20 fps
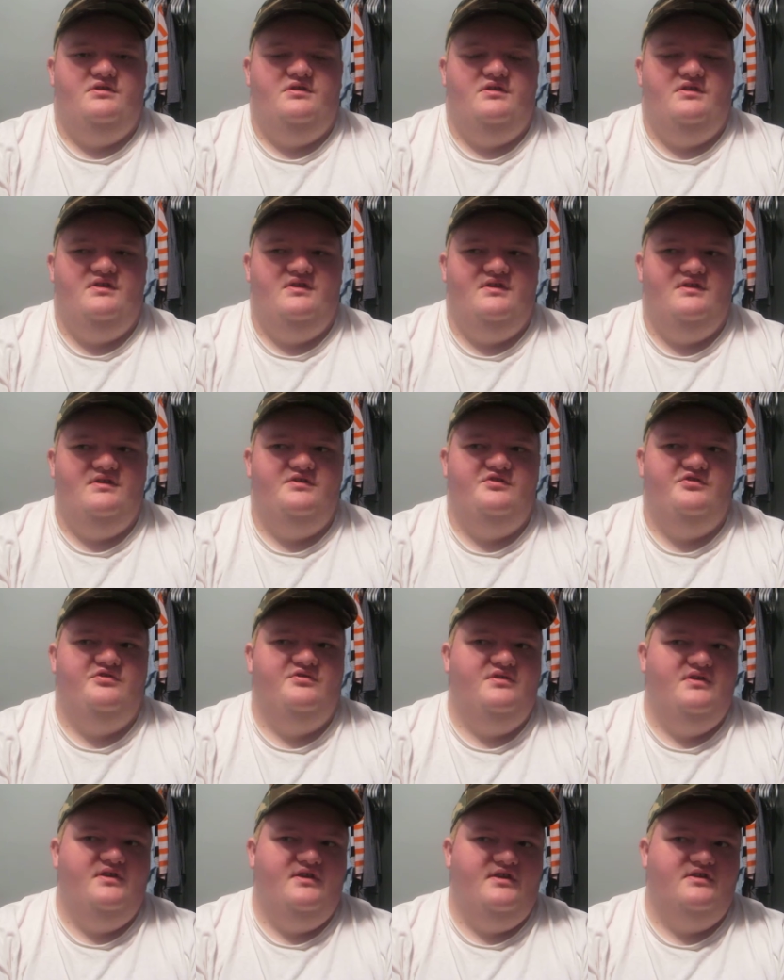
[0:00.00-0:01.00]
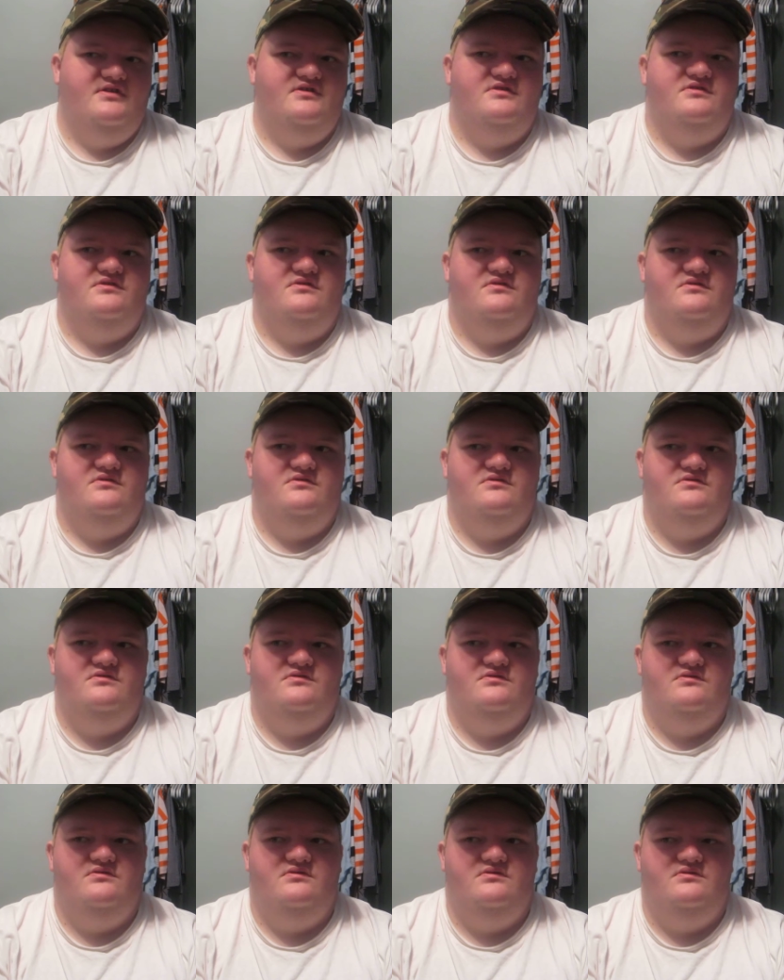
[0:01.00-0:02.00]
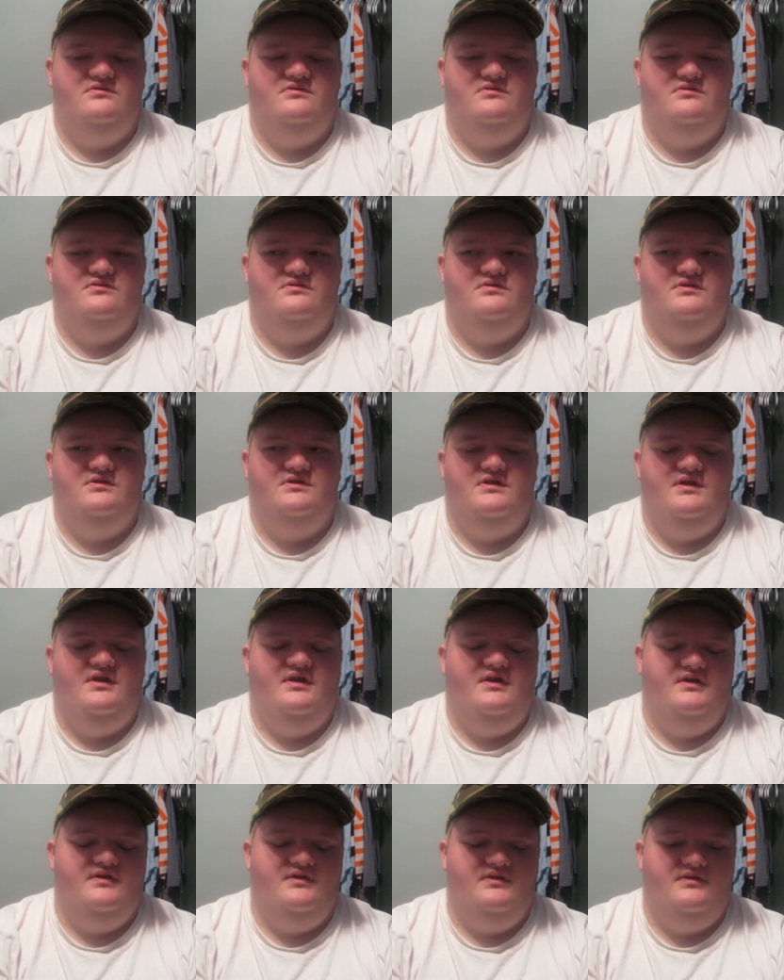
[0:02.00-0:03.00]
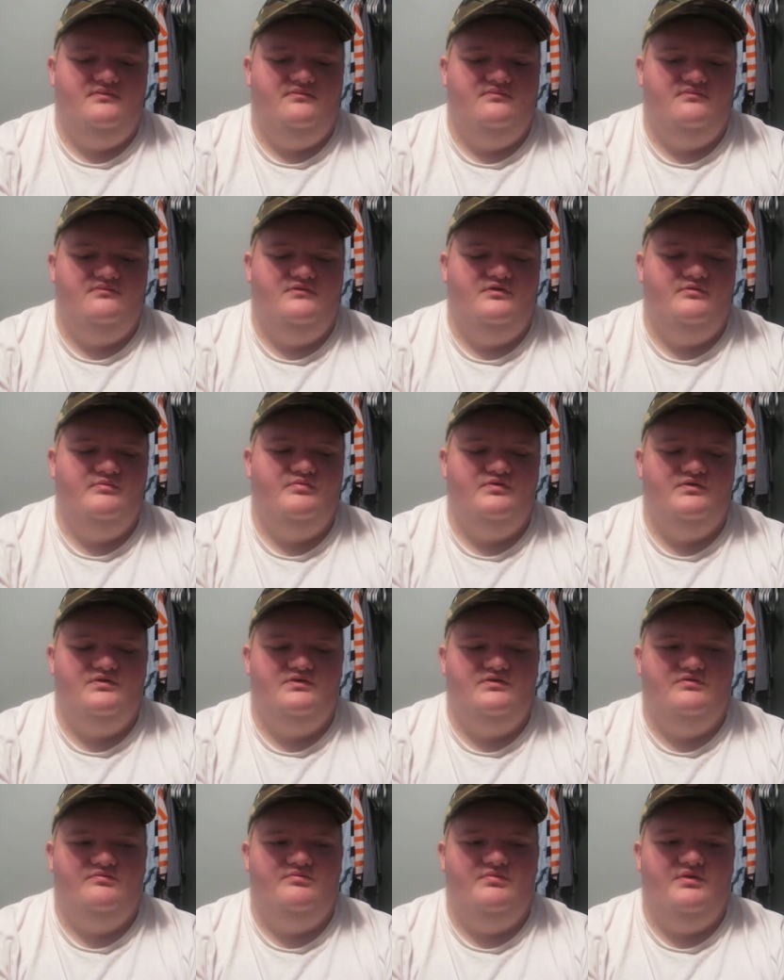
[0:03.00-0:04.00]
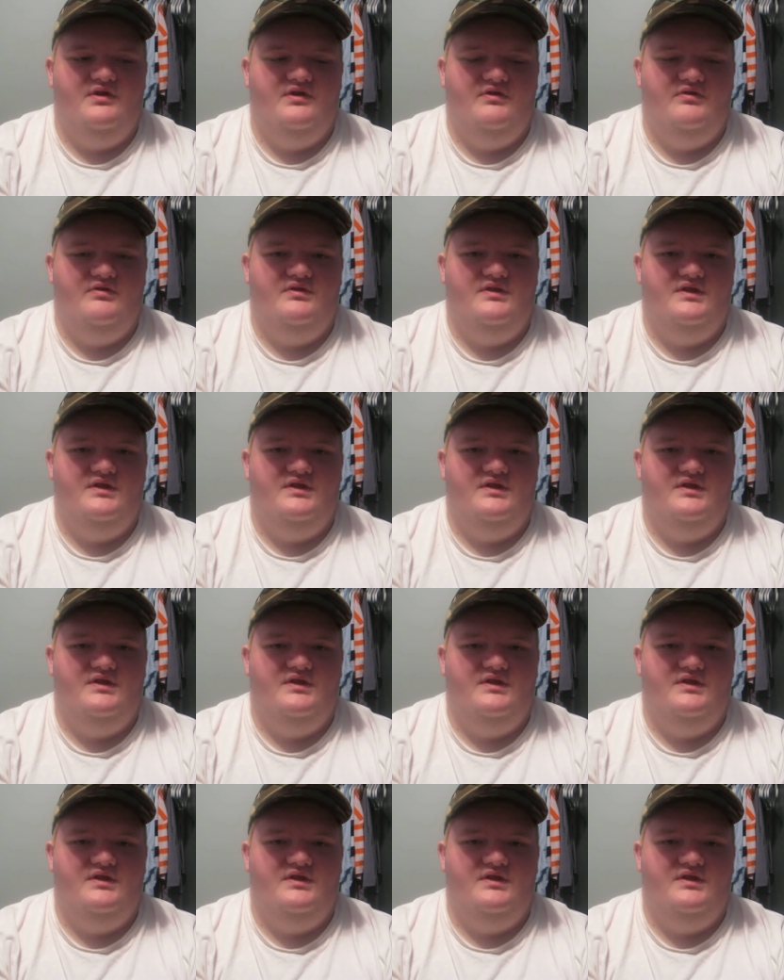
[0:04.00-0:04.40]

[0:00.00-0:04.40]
And then you add and um, you put in your battery